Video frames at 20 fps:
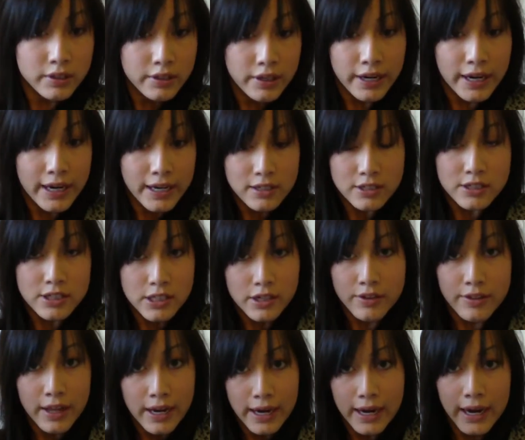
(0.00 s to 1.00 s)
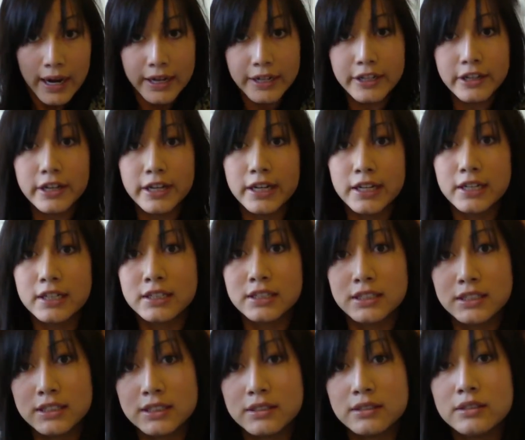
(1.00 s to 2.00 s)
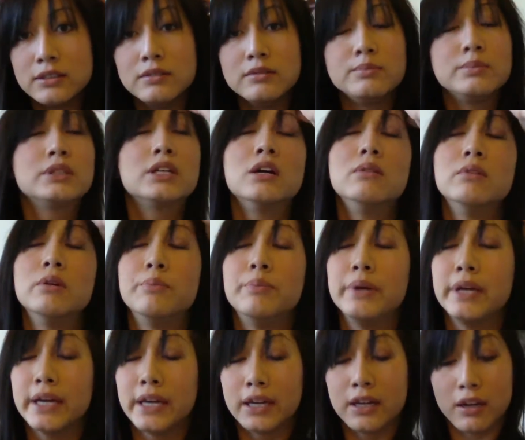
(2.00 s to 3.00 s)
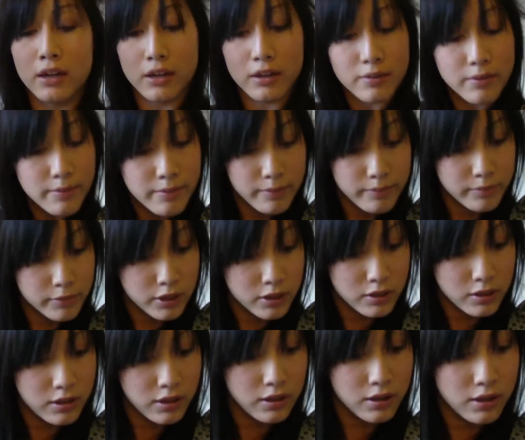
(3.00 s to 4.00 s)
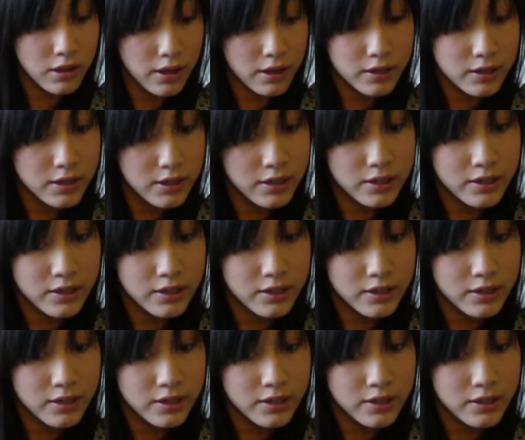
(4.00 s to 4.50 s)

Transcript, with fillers: and so that your hair doesn't become a big clunk